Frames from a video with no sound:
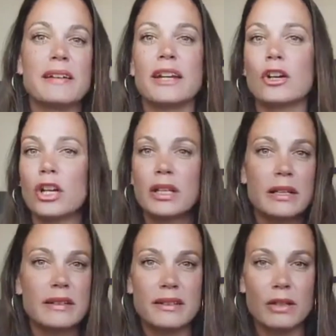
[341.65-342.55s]
They are going to
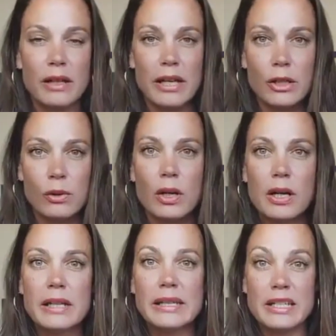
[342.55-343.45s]
still let you
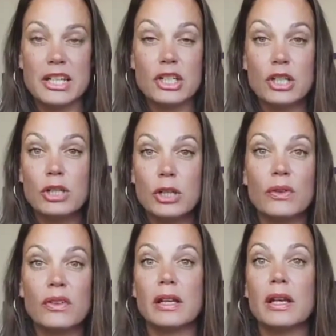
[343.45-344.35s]
continue
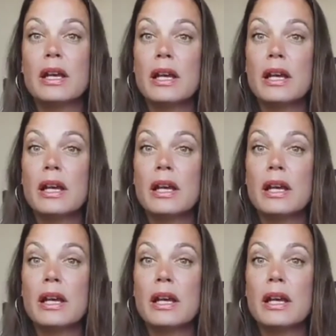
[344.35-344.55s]
using,